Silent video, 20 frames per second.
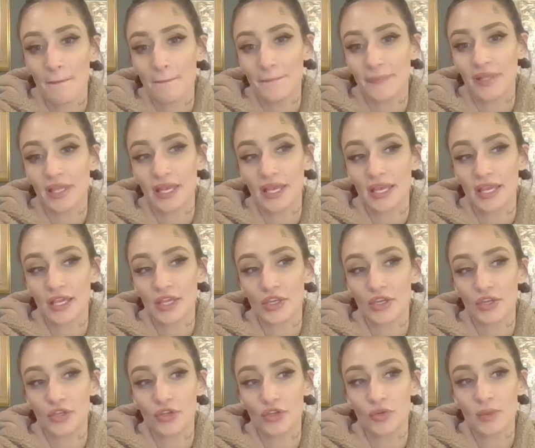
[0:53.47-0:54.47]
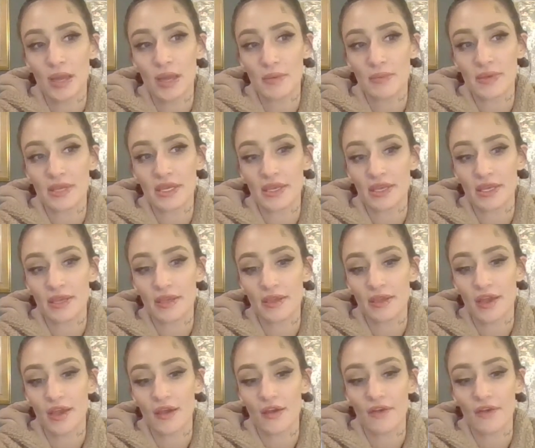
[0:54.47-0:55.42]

Like you might be